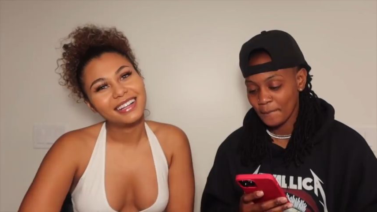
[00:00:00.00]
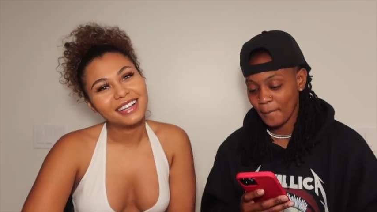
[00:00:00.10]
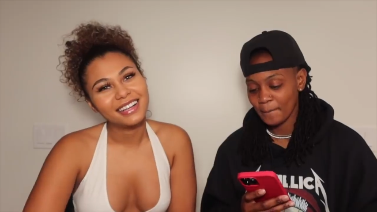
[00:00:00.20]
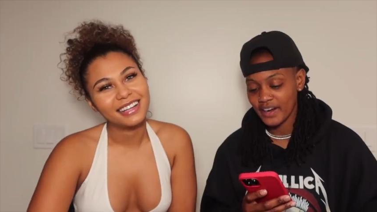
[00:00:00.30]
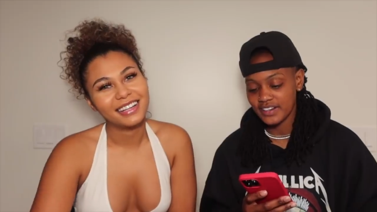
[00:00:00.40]

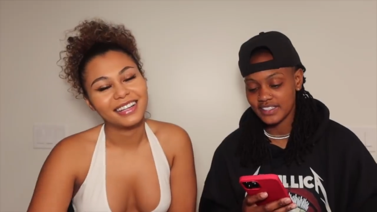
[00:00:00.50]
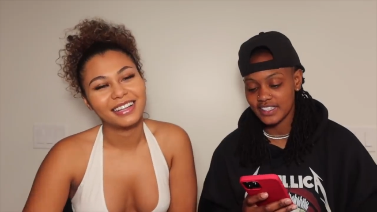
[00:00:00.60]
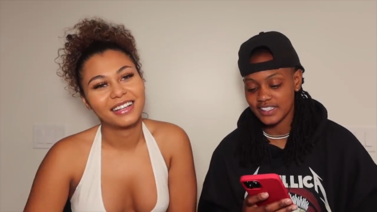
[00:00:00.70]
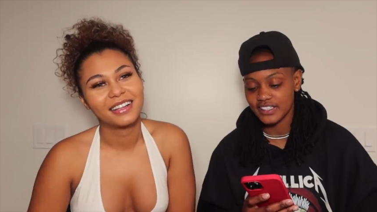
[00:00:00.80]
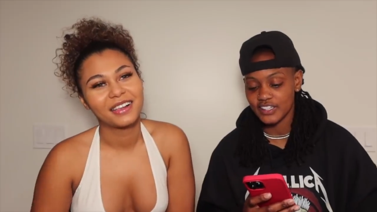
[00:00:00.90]
Speaker 1: My
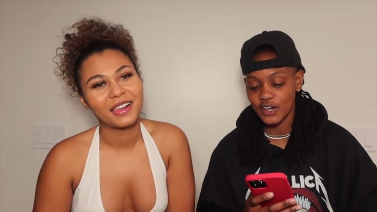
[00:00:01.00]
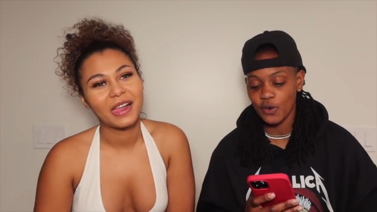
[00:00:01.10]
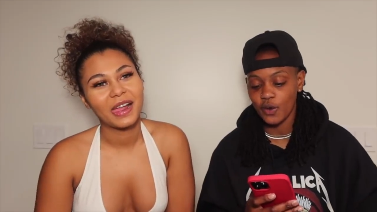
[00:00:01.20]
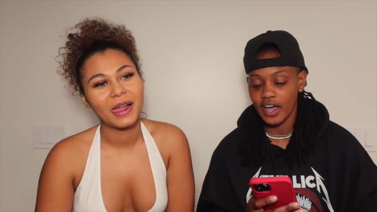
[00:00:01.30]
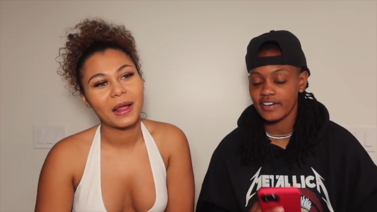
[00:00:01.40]
parents doesn't
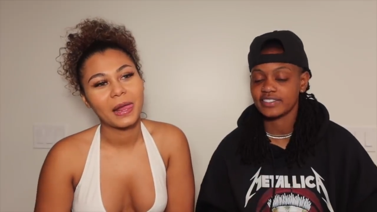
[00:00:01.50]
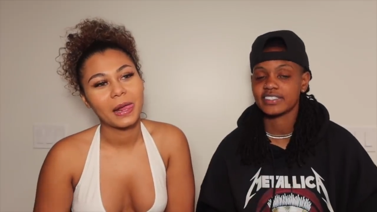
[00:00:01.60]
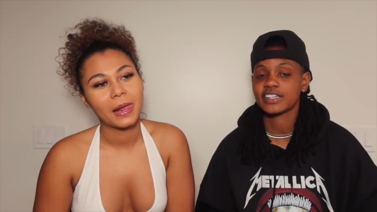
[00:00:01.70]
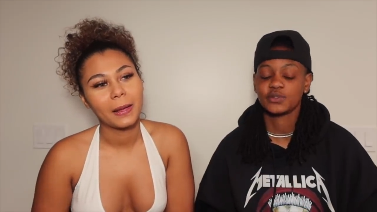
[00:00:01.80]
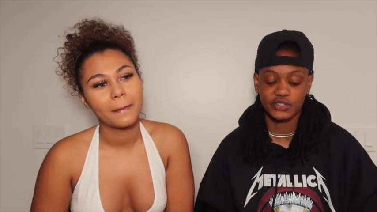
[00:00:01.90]
know I
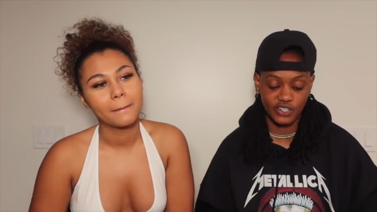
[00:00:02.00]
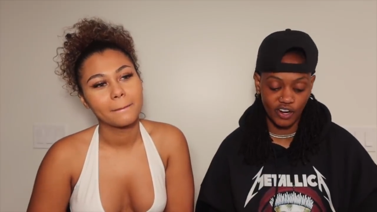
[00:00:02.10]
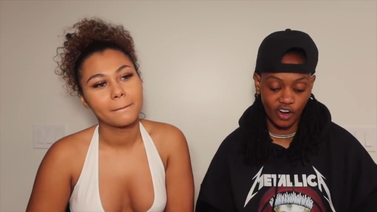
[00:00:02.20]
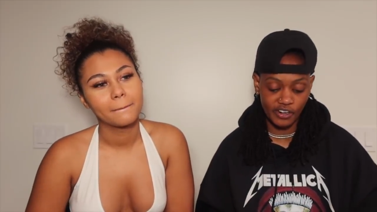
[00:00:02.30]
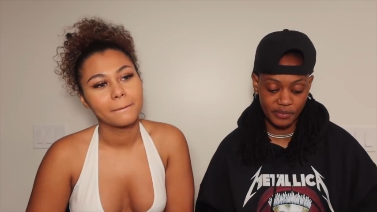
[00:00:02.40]
have sex with
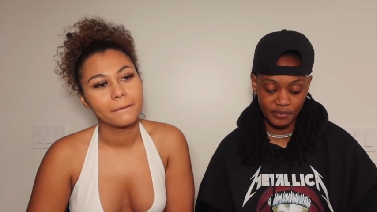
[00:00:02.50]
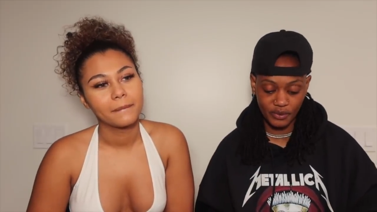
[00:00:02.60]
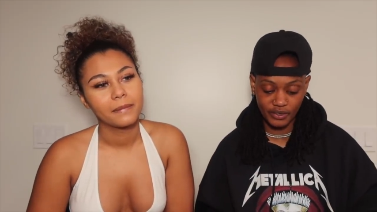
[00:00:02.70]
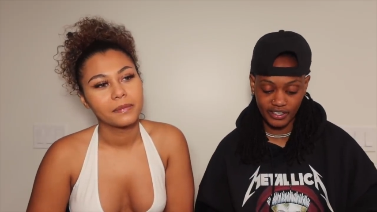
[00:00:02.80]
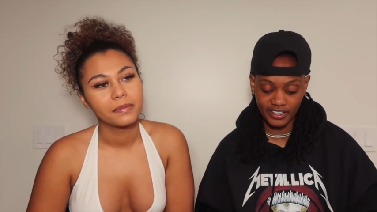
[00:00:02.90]
the
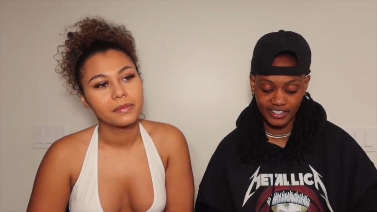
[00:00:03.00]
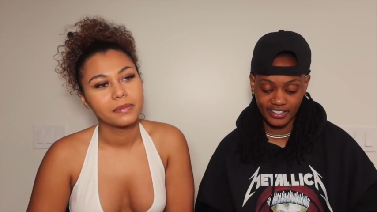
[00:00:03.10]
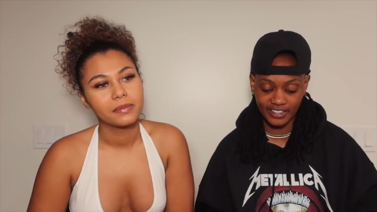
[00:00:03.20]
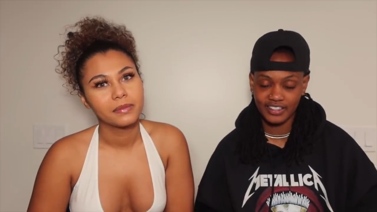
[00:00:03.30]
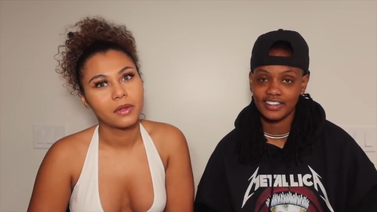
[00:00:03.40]
garden boy.
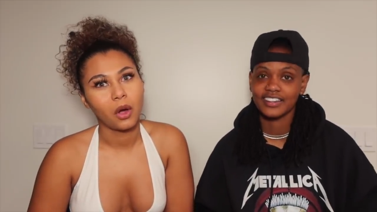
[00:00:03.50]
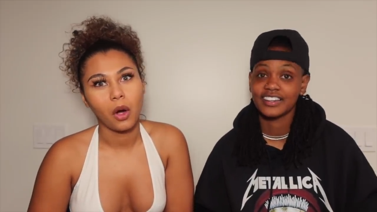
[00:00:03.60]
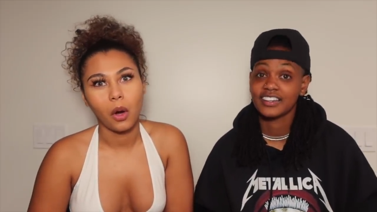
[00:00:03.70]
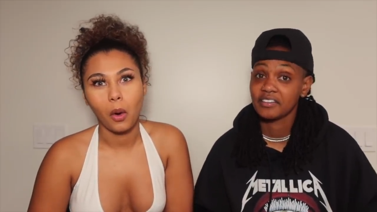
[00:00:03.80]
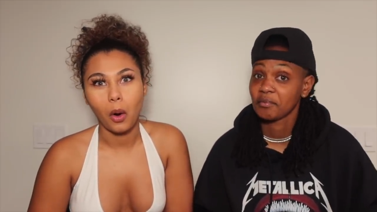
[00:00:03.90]

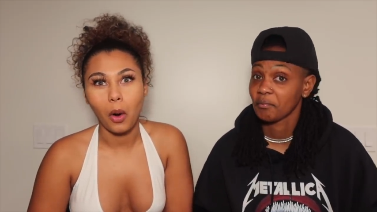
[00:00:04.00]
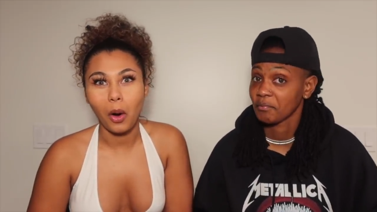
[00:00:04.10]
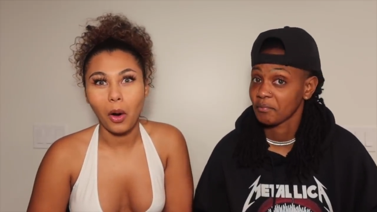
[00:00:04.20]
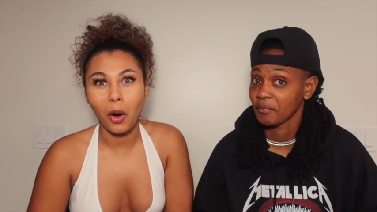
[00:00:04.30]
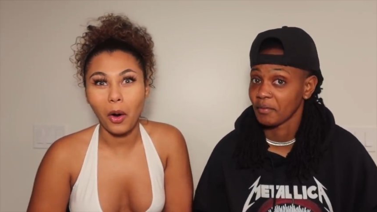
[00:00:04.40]

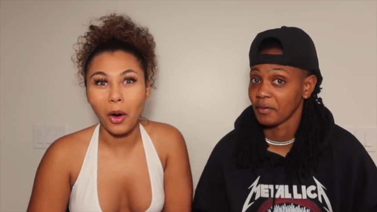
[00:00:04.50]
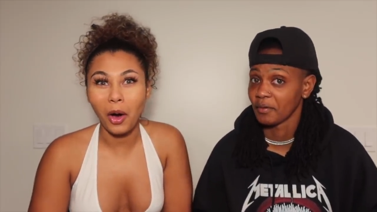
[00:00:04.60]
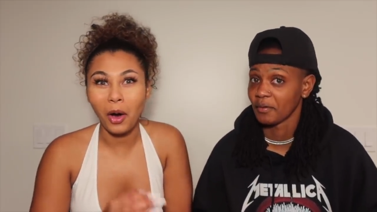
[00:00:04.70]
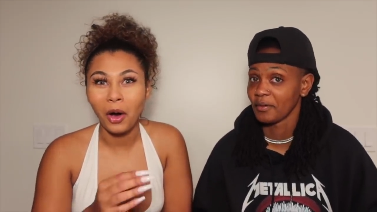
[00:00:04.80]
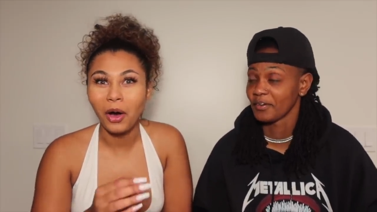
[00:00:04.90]

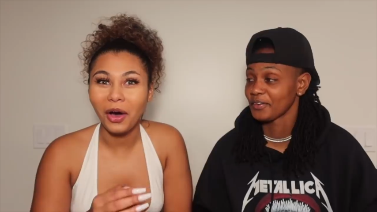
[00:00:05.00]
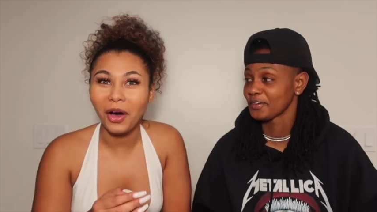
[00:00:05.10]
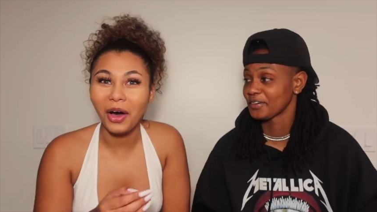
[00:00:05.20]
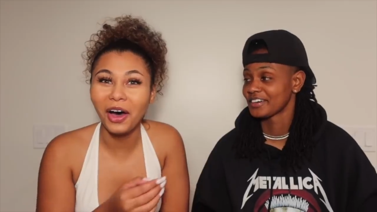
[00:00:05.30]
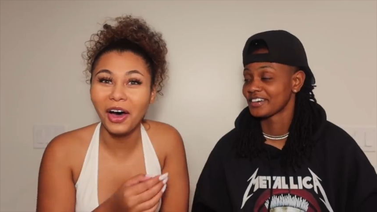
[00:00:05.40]
Oh!